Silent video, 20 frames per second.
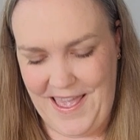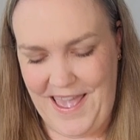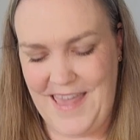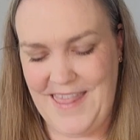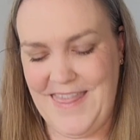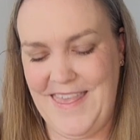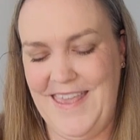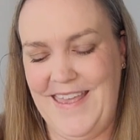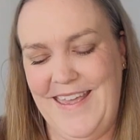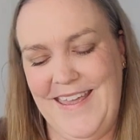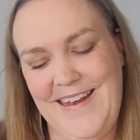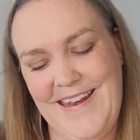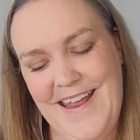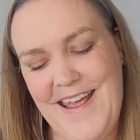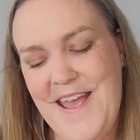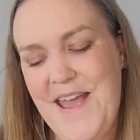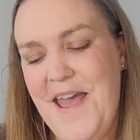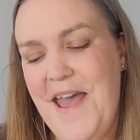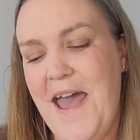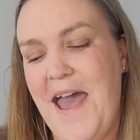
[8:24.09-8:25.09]
And
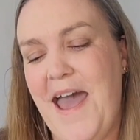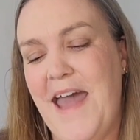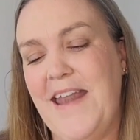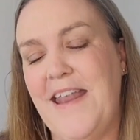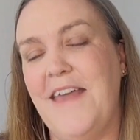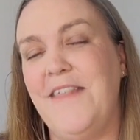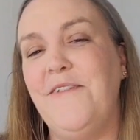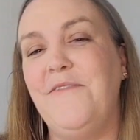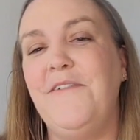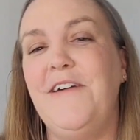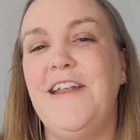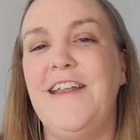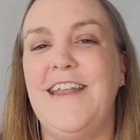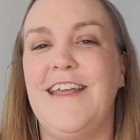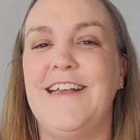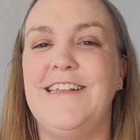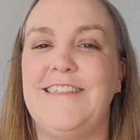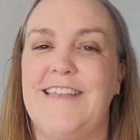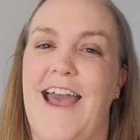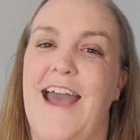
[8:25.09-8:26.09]
then another one
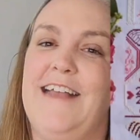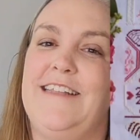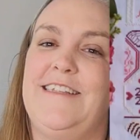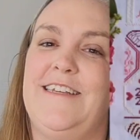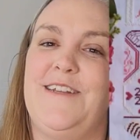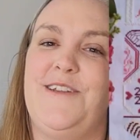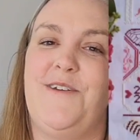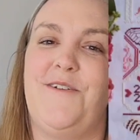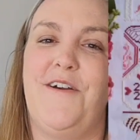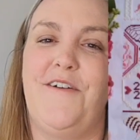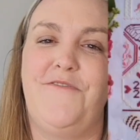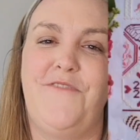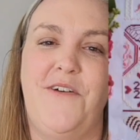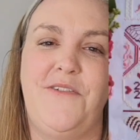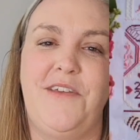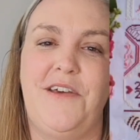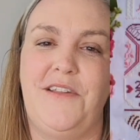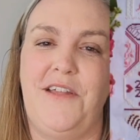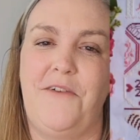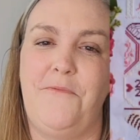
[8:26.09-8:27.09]
is I did
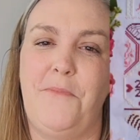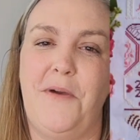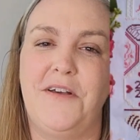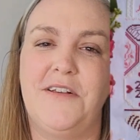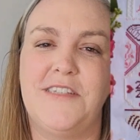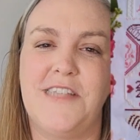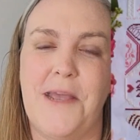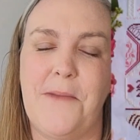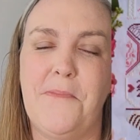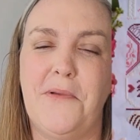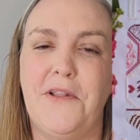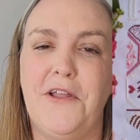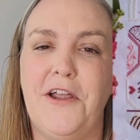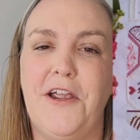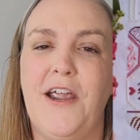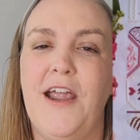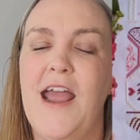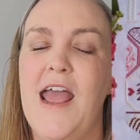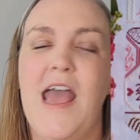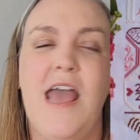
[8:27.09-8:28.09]
UFO the Love Bug
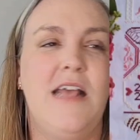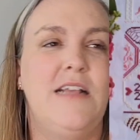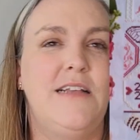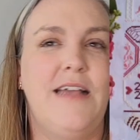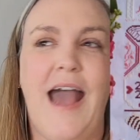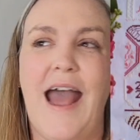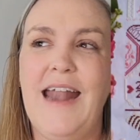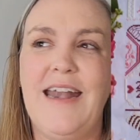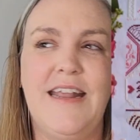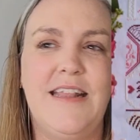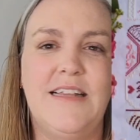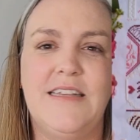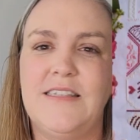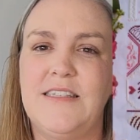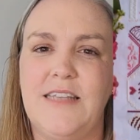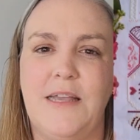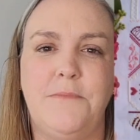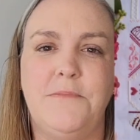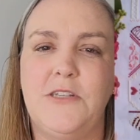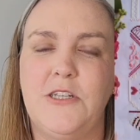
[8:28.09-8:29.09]
Sampler. Kind of
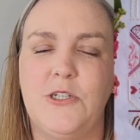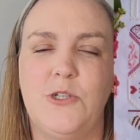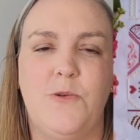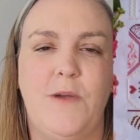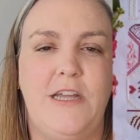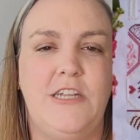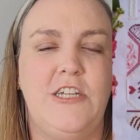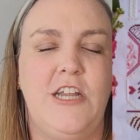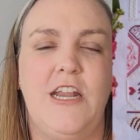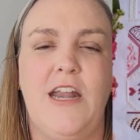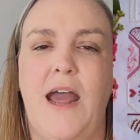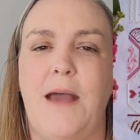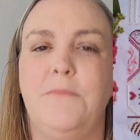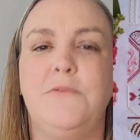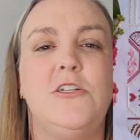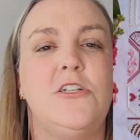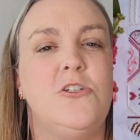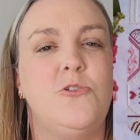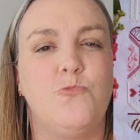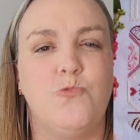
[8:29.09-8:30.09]
the same situation.
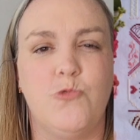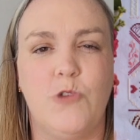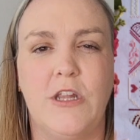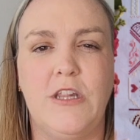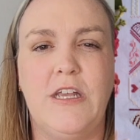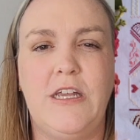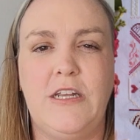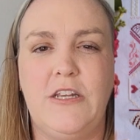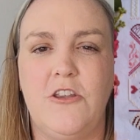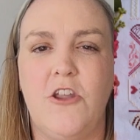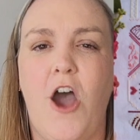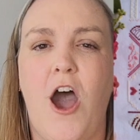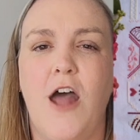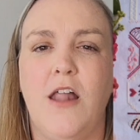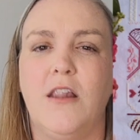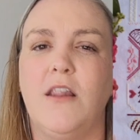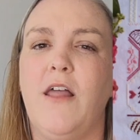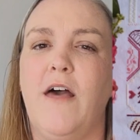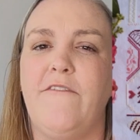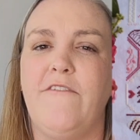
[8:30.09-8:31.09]
I'm just really
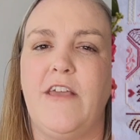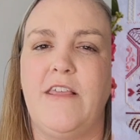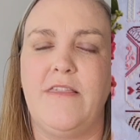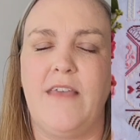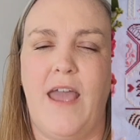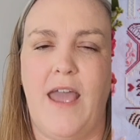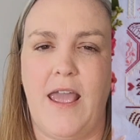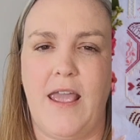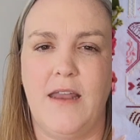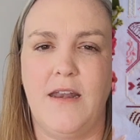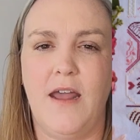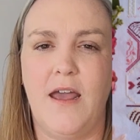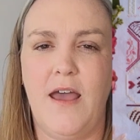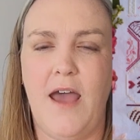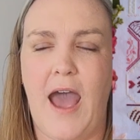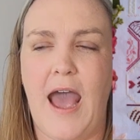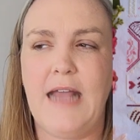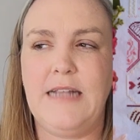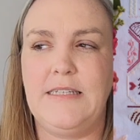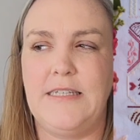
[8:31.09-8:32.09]
not loving the
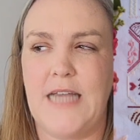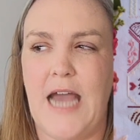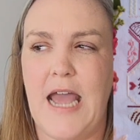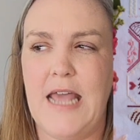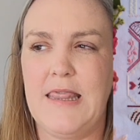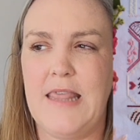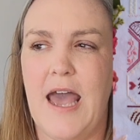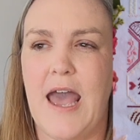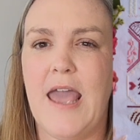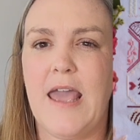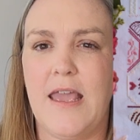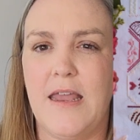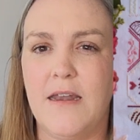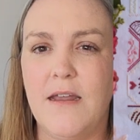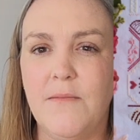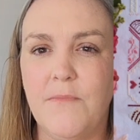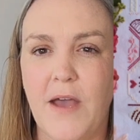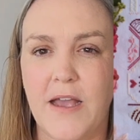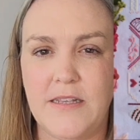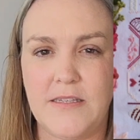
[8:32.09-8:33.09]
Aida. I dyed that
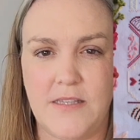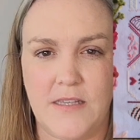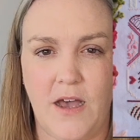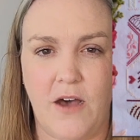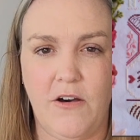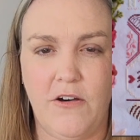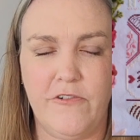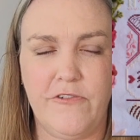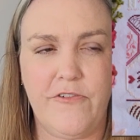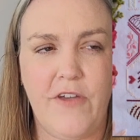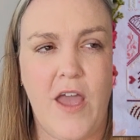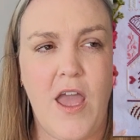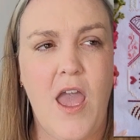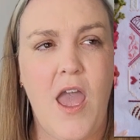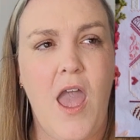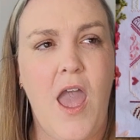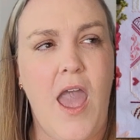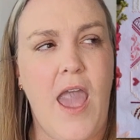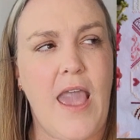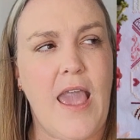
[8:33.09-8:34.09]
Aida myself,
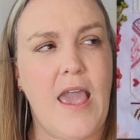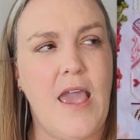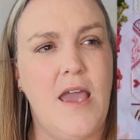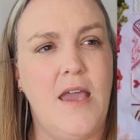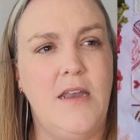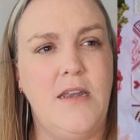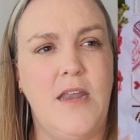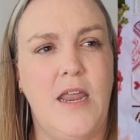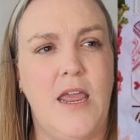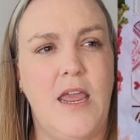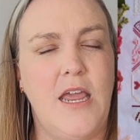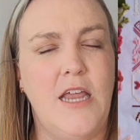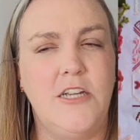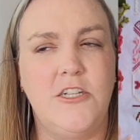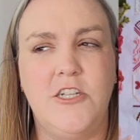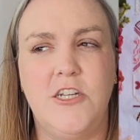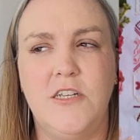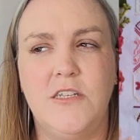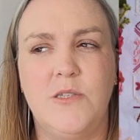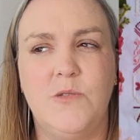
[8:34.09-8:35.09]
and
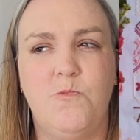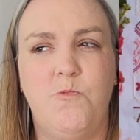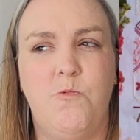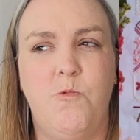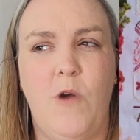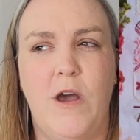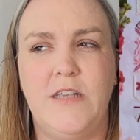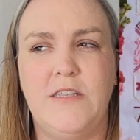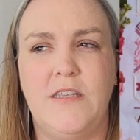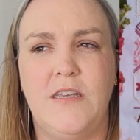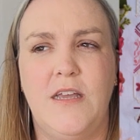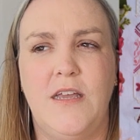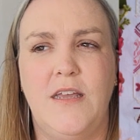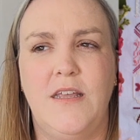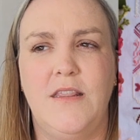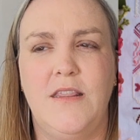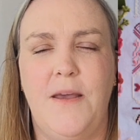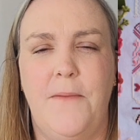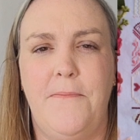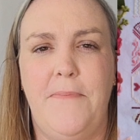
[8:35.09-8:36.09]
it just
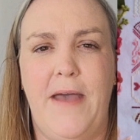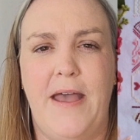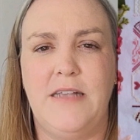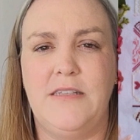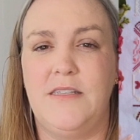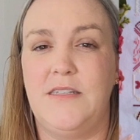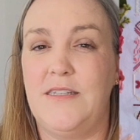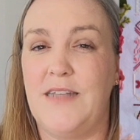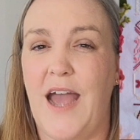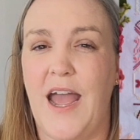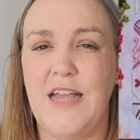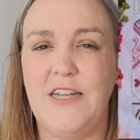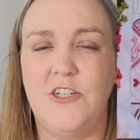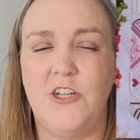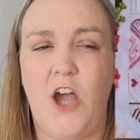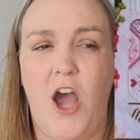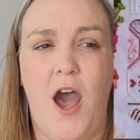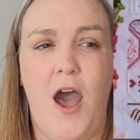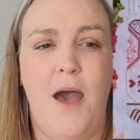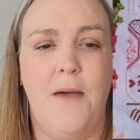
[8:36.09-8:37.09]
wasn't the best dye
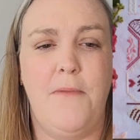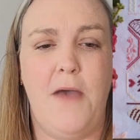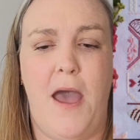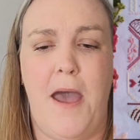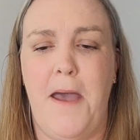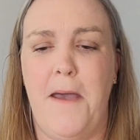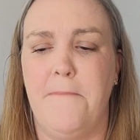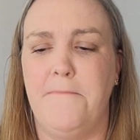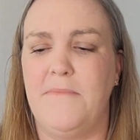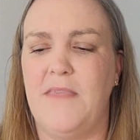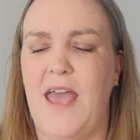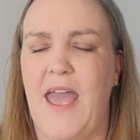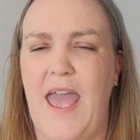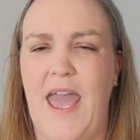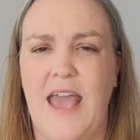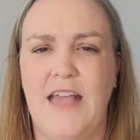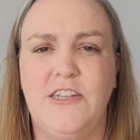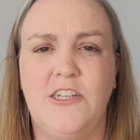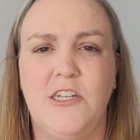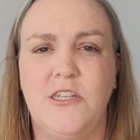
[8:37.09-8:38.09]
job. The
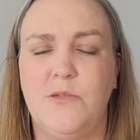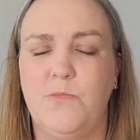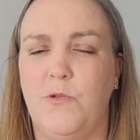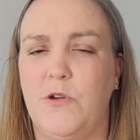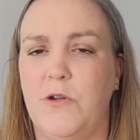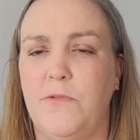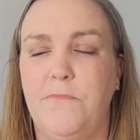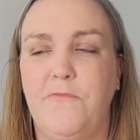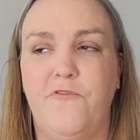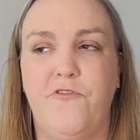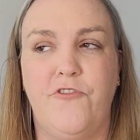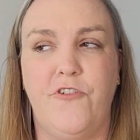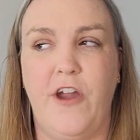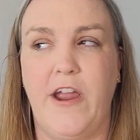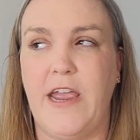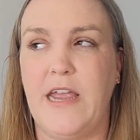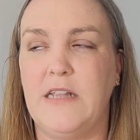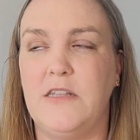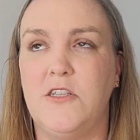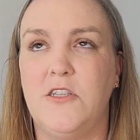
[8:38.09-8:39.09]
edges were
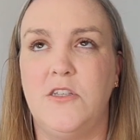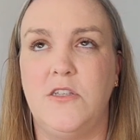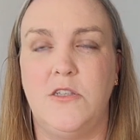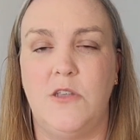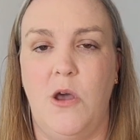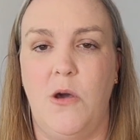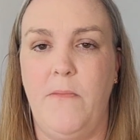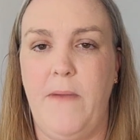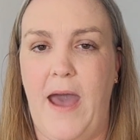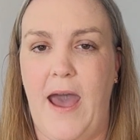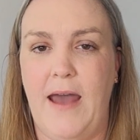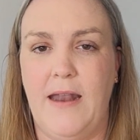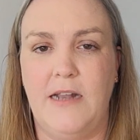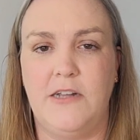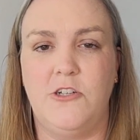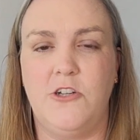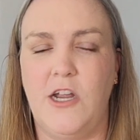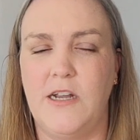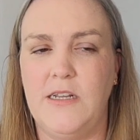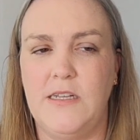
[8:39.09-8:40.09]
frayed so bad.
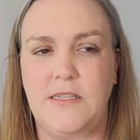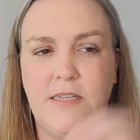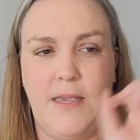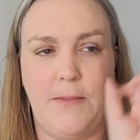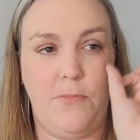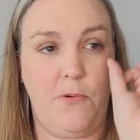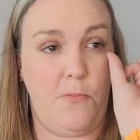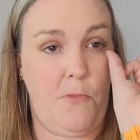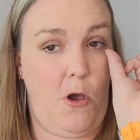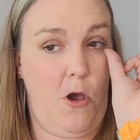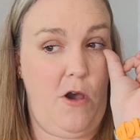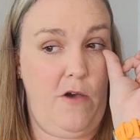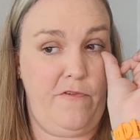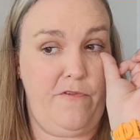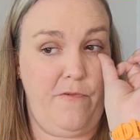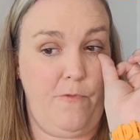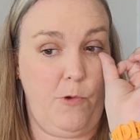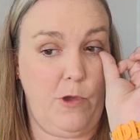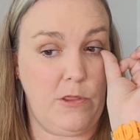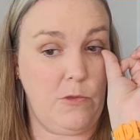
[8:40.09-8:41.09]
I tried to tape them
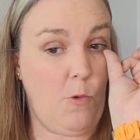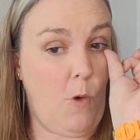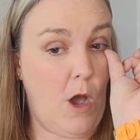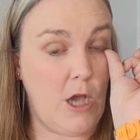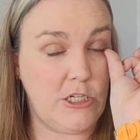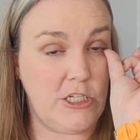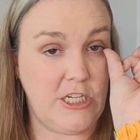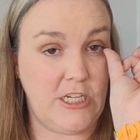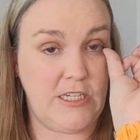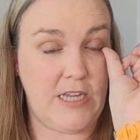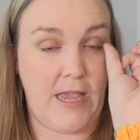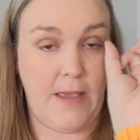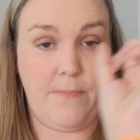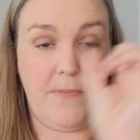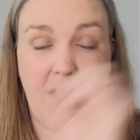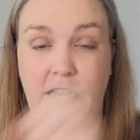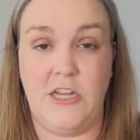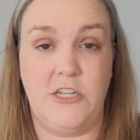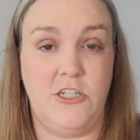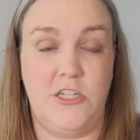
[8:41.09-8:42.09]
off with washi
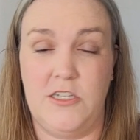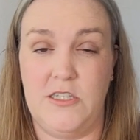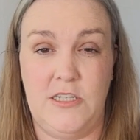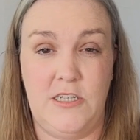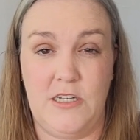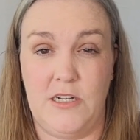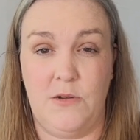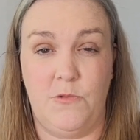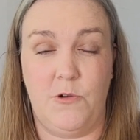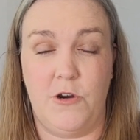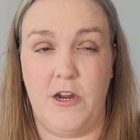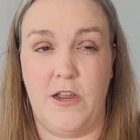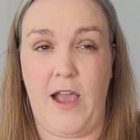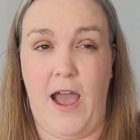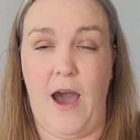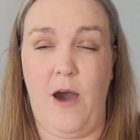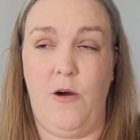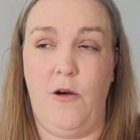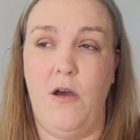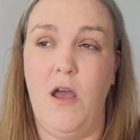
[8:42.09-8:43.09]
tape, and it just didn't work
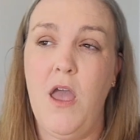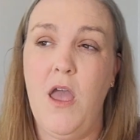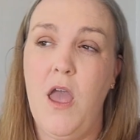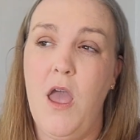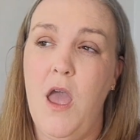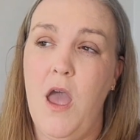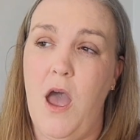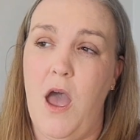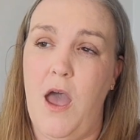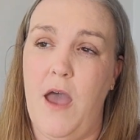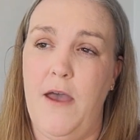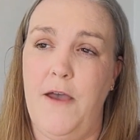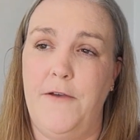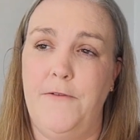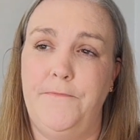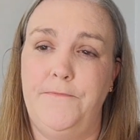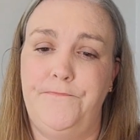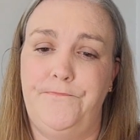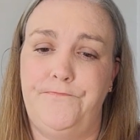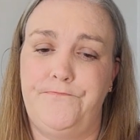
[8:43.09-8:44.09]
out.
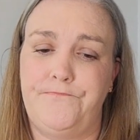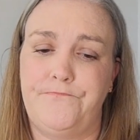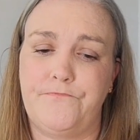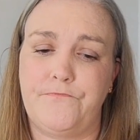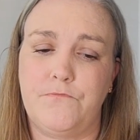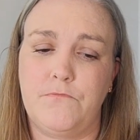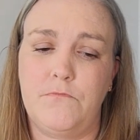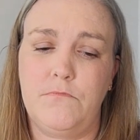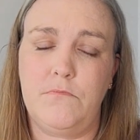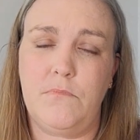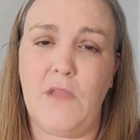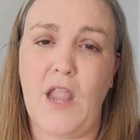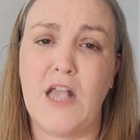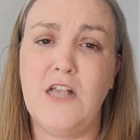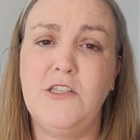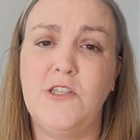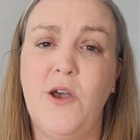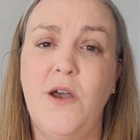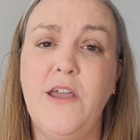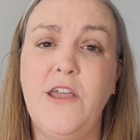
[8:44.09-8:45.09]

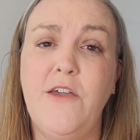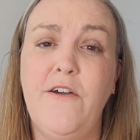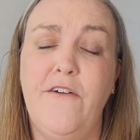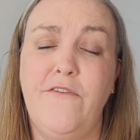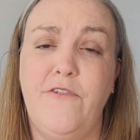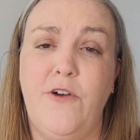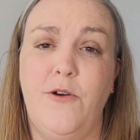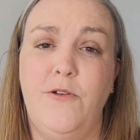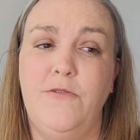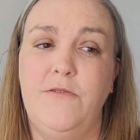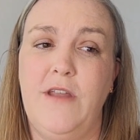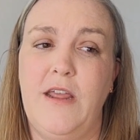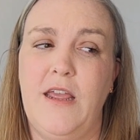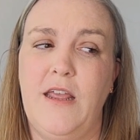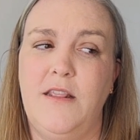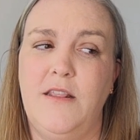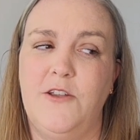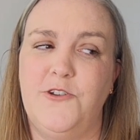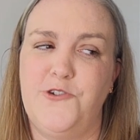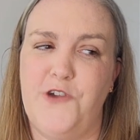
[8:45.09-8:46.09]
So I UFO'd
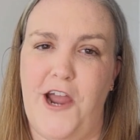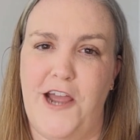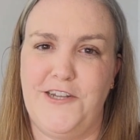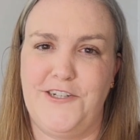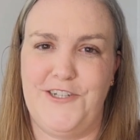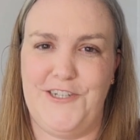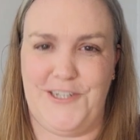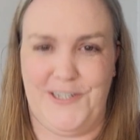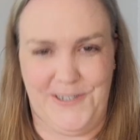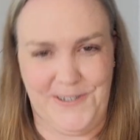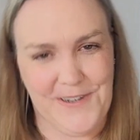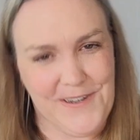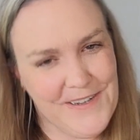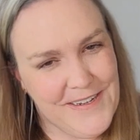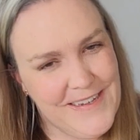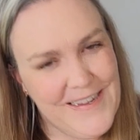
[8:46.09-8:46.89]
in the trash too.